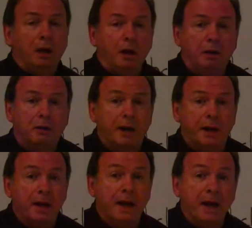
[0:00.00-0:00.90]
All
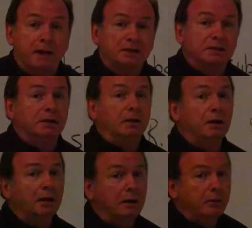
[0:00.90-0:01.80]
right, next,
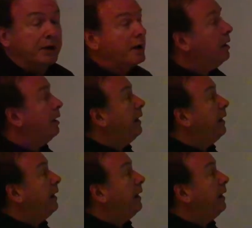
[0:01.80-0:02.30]
recall